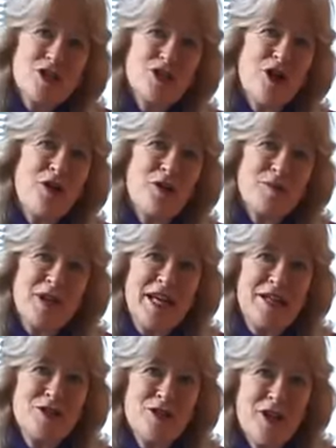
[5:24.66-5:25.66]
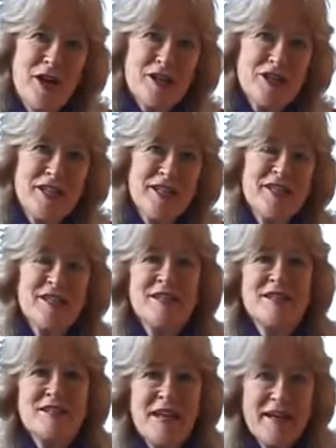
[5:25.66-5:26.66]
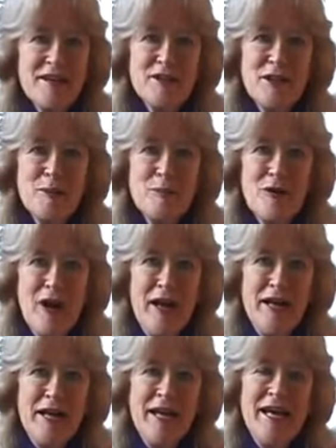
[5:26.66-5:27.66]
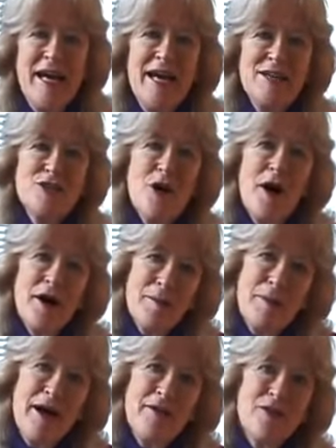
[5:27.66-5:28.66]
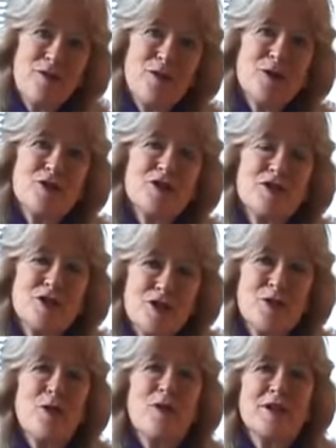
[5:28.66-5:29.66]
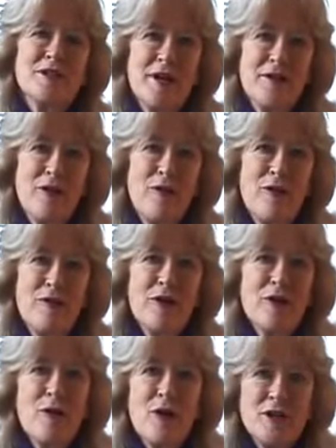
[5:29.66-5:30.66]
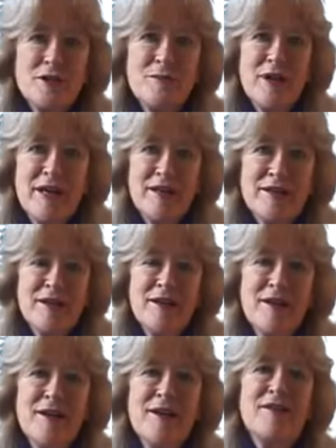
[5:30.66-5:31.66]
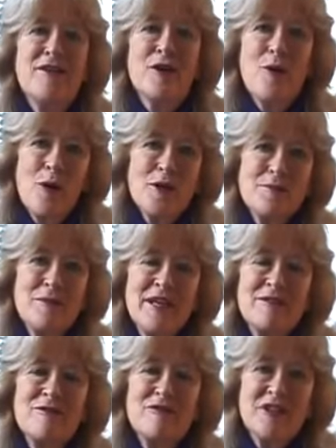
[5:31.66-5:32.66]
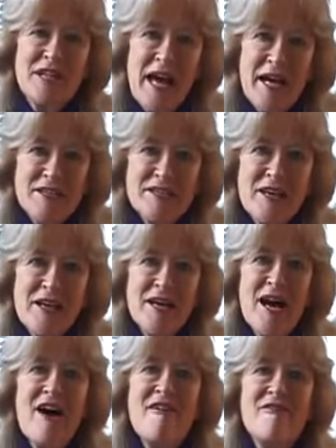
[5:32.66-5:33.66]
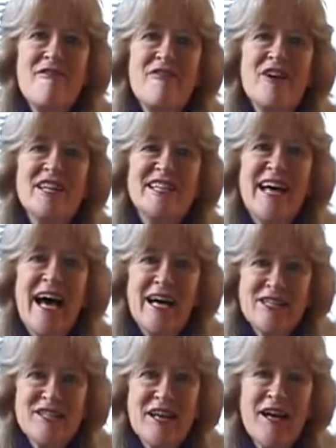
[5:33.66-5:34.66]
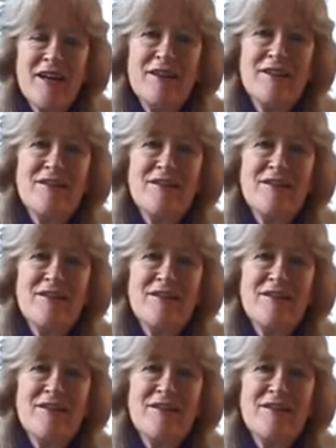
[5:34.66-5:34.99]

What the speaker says: show them the introduction, take a little break and talk about the first storyteller that they're going to meet. They're going to meet Fadassa. Fadassa.